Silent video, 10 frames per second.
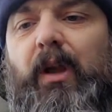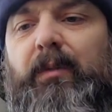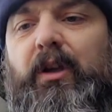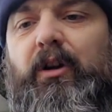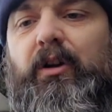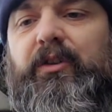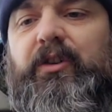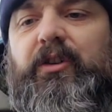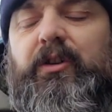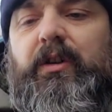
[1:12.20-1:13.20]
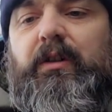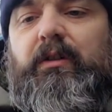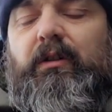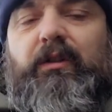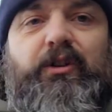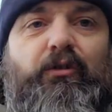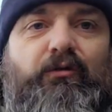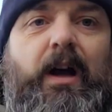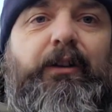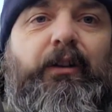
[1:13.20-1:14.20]
because the original
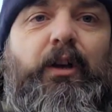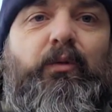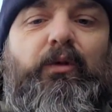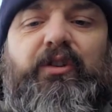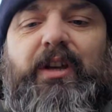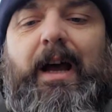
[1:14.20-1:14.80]
grind on it was